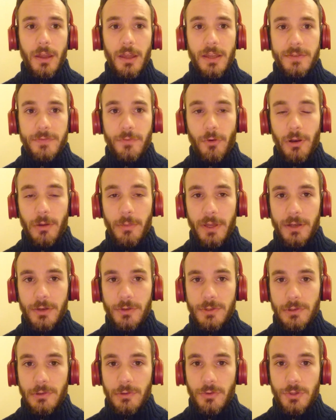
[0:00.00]
is for
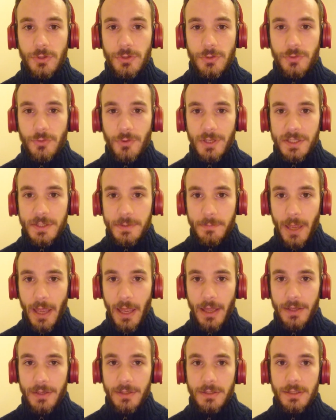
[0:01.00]
Elemendar solutions to
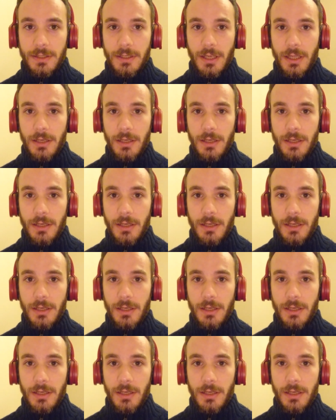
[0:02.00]
expand